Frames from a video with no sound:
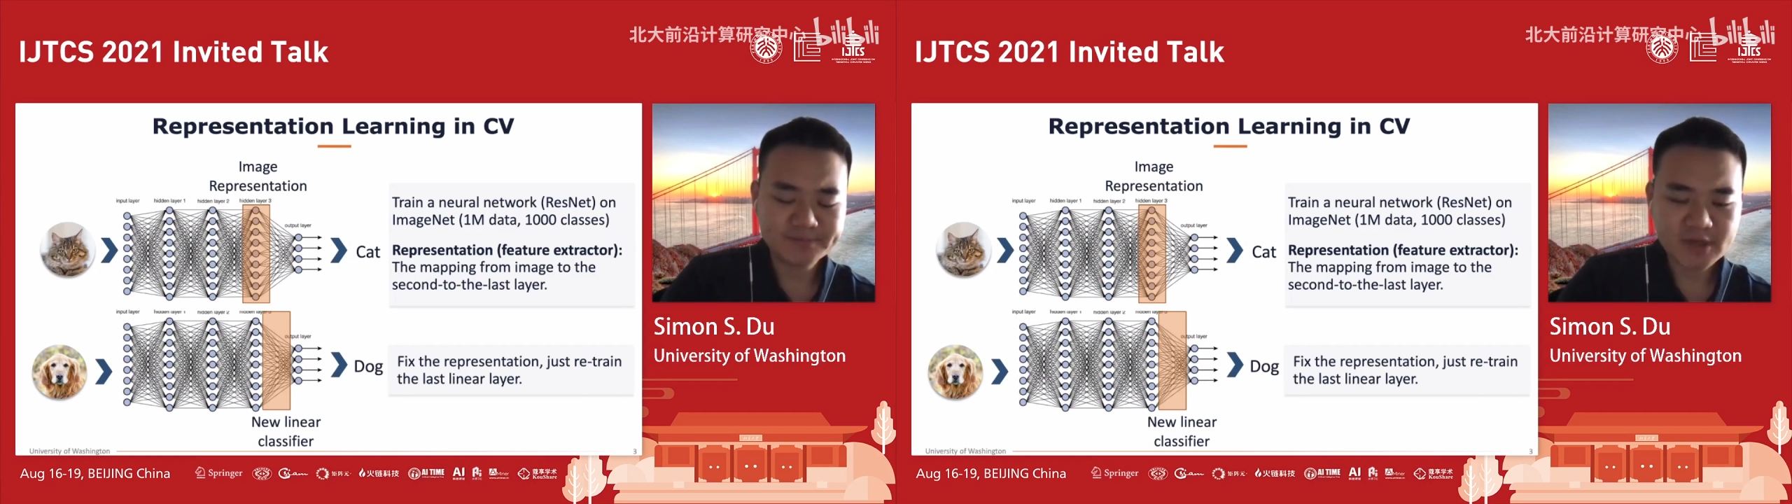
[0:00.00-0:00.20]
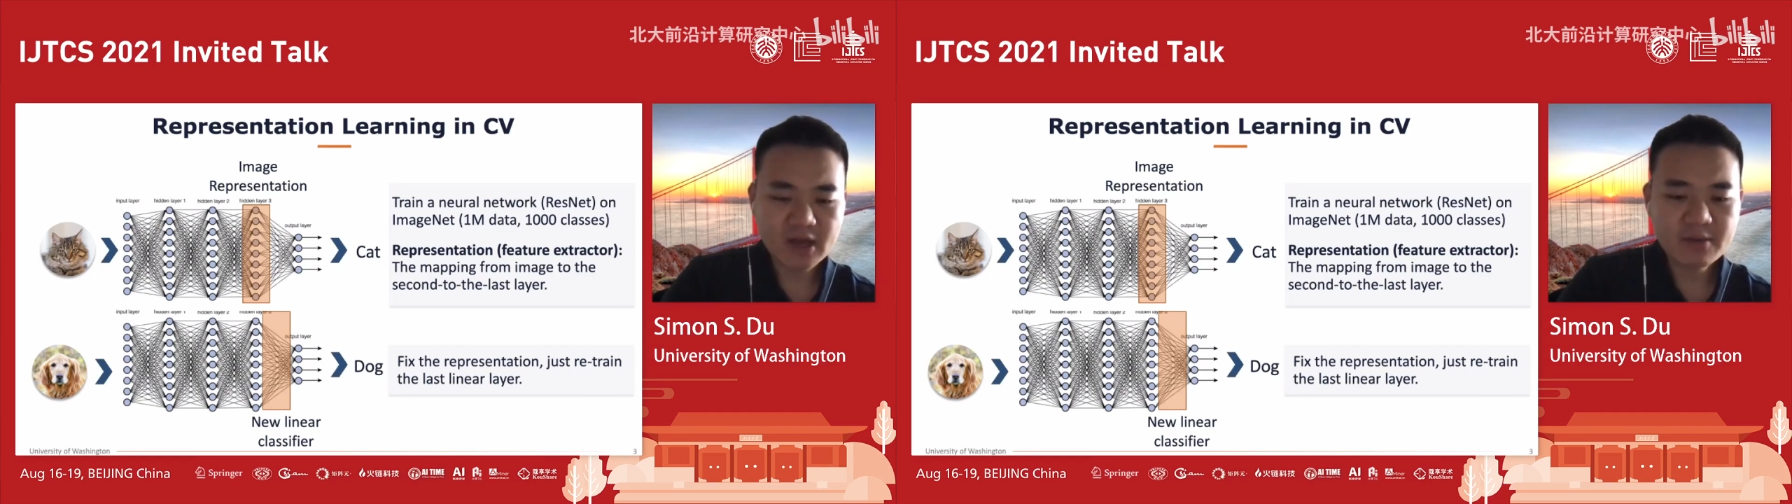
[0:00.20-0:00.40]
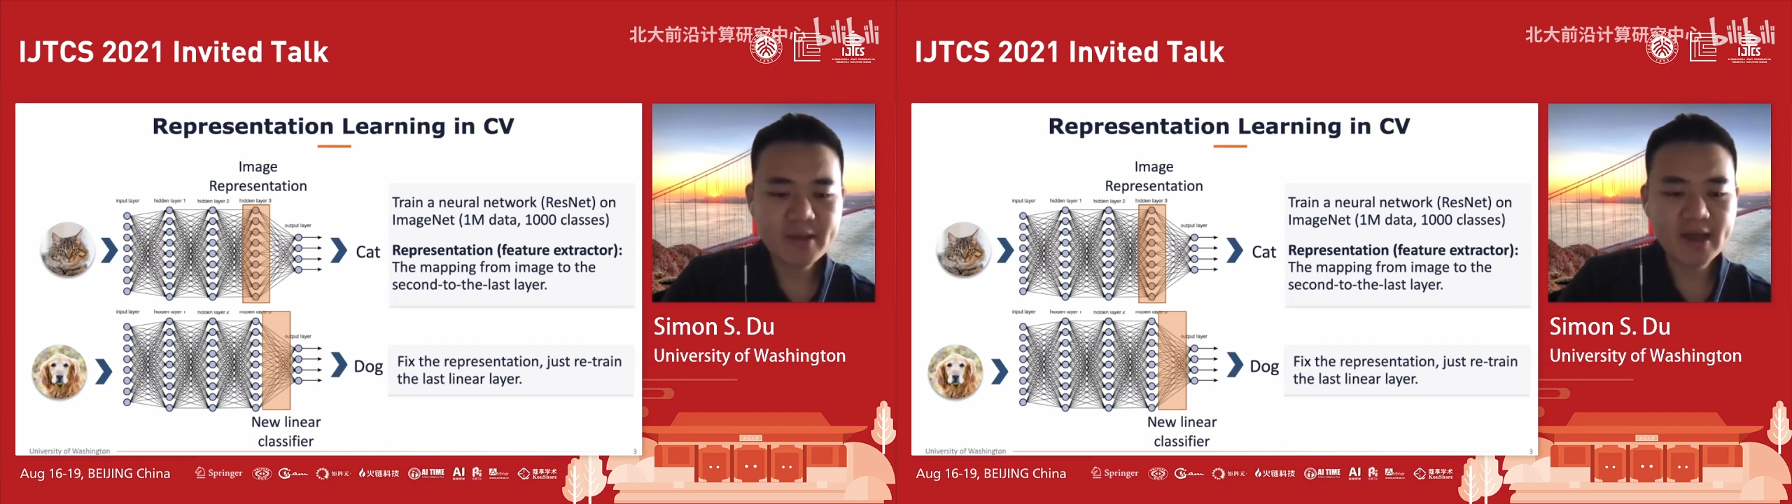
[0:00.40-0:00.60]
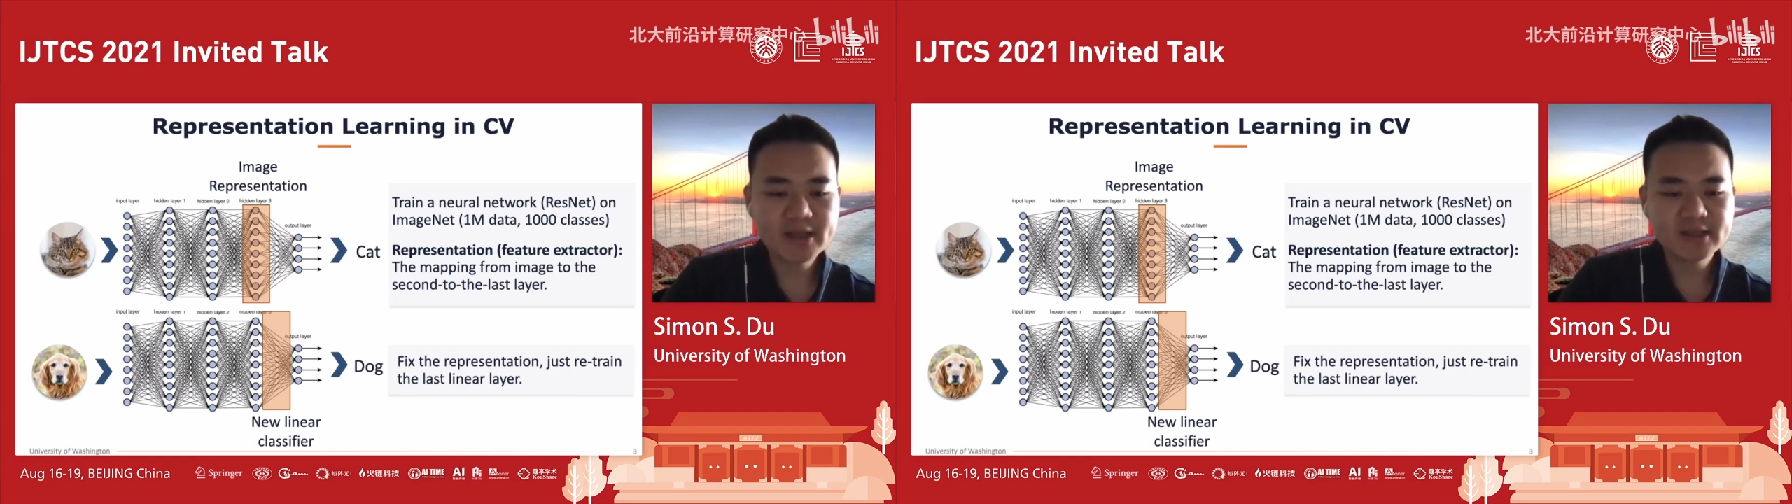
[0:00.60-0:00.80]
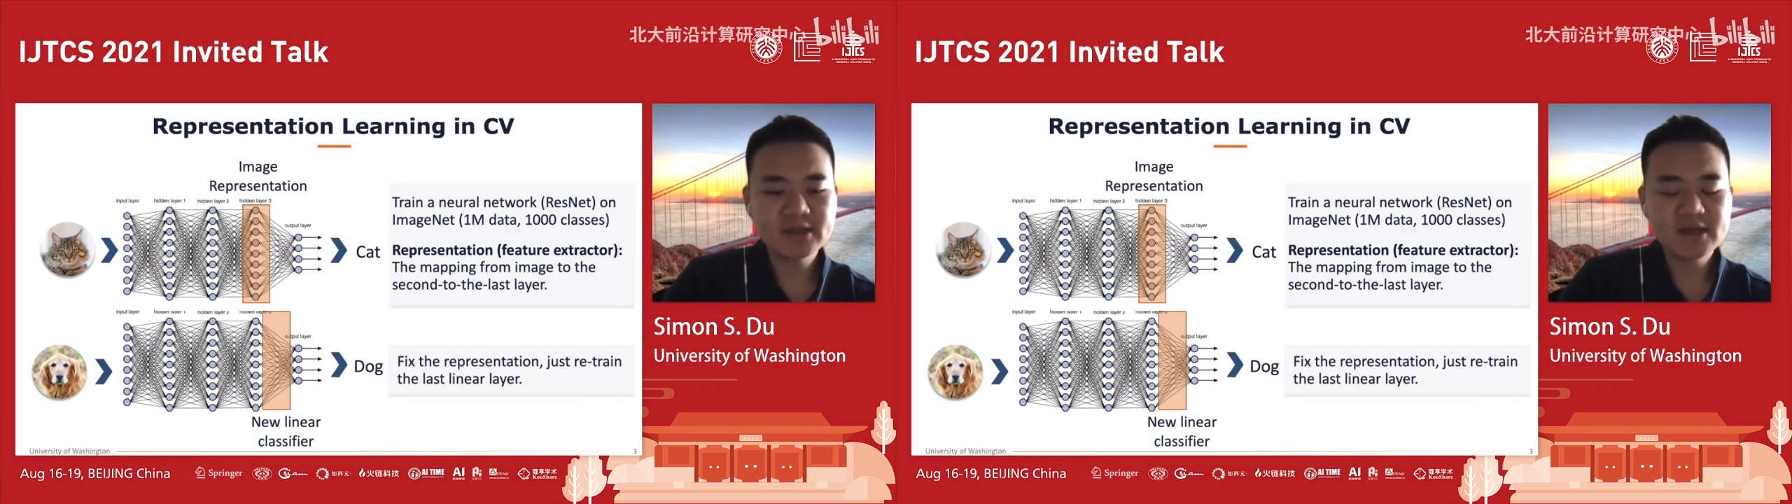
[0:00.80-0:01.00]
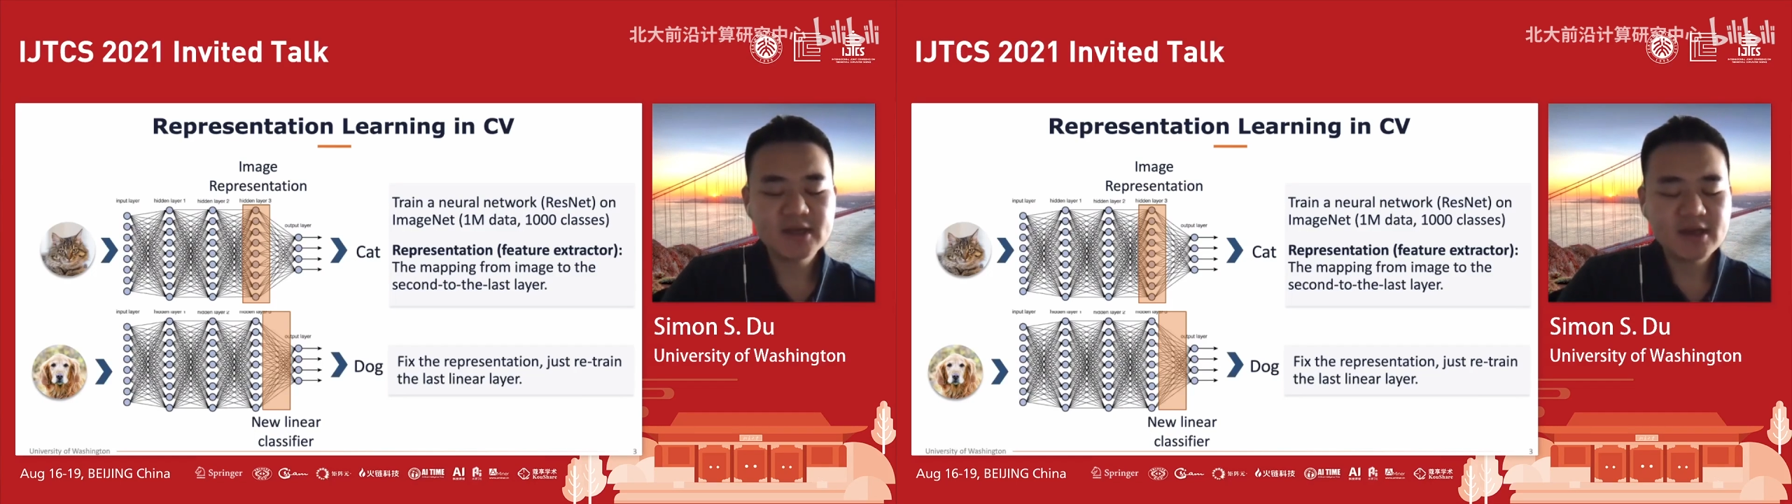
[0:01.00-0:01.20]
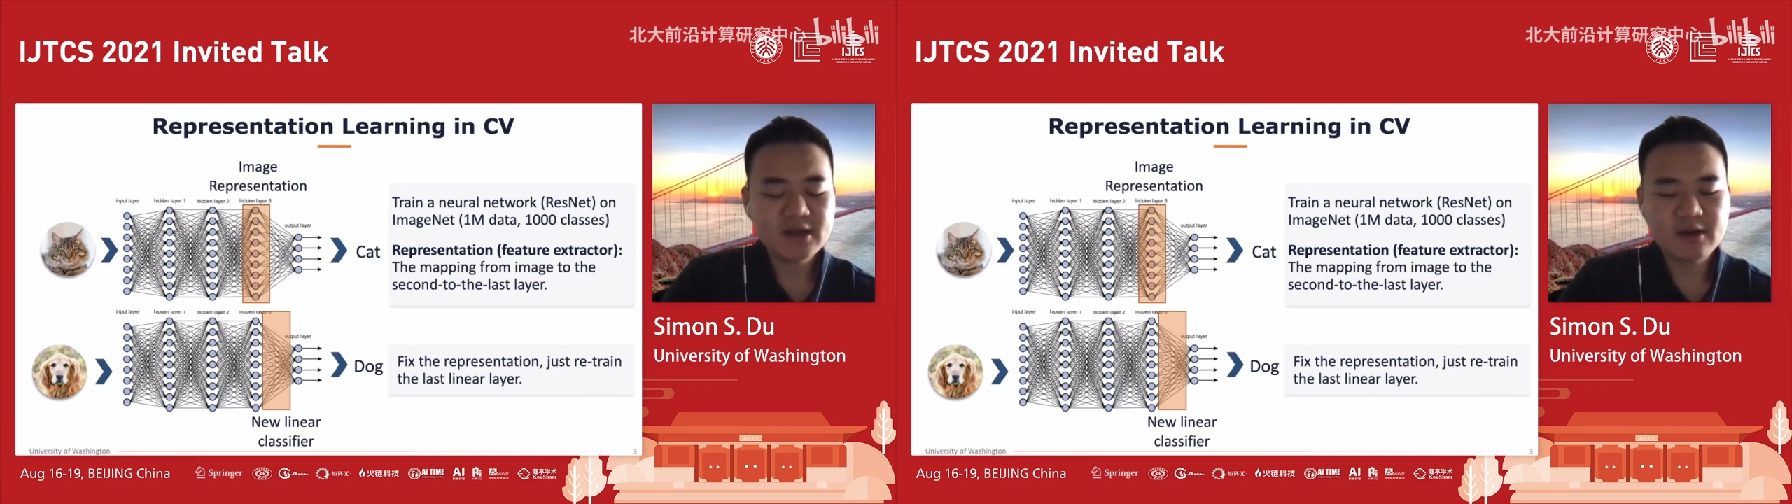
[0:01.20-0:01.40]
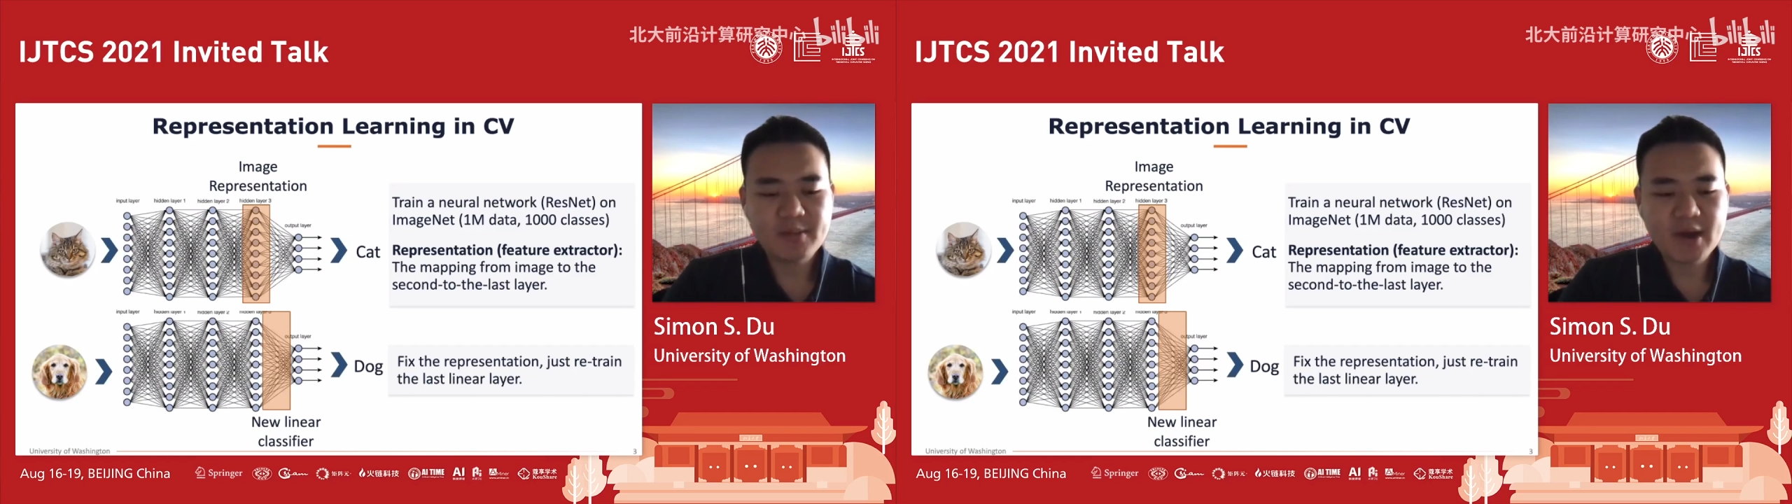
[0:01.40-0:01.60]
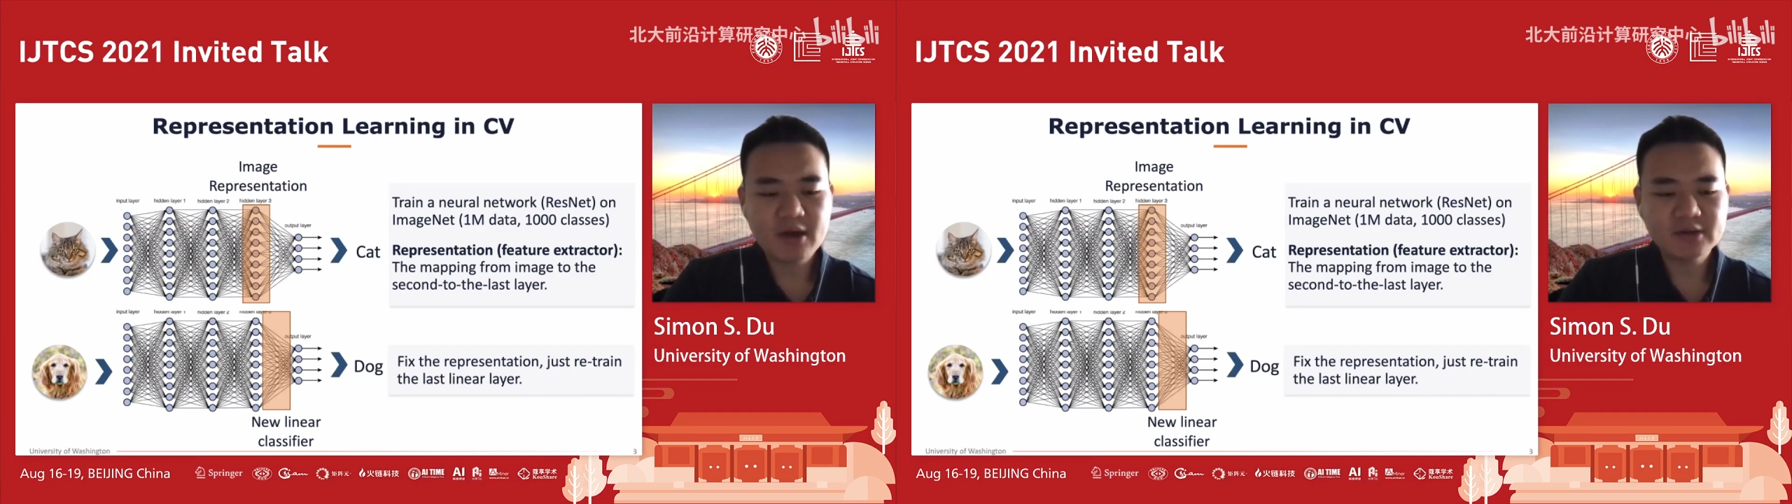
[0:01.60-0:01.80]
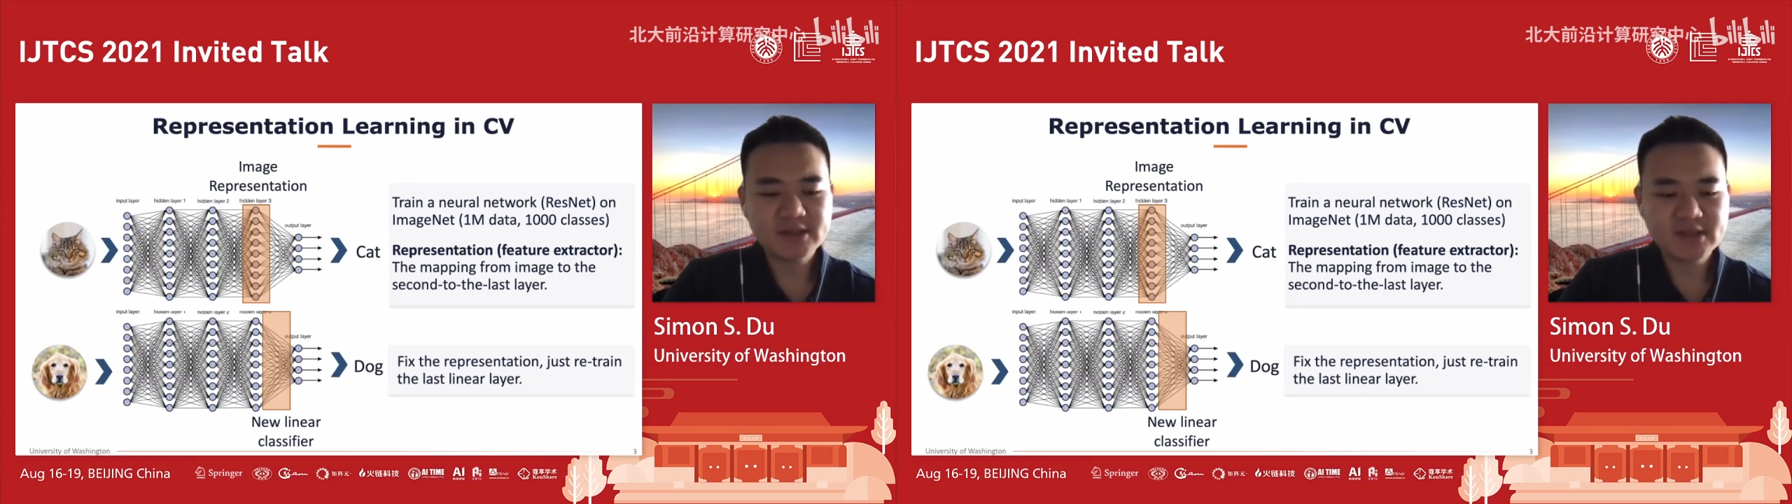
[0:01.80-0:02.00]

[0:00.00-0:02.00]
compact about